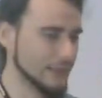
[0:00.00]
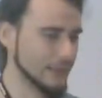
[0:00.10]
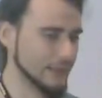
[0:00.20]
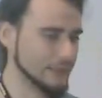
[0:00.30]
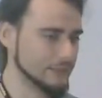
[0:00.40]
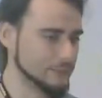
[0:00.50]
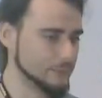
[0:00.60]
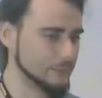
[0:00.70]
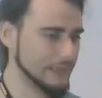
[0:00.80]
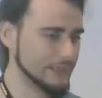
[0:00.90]
and
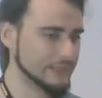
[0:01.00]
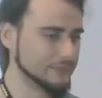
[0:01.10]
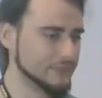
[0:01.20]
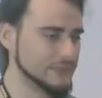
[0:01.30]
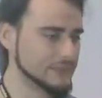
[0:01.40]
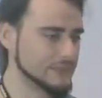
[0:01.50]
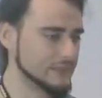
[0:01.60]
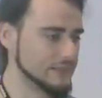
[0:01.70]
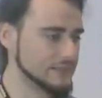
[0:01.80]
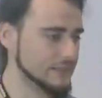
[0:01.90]
part of this this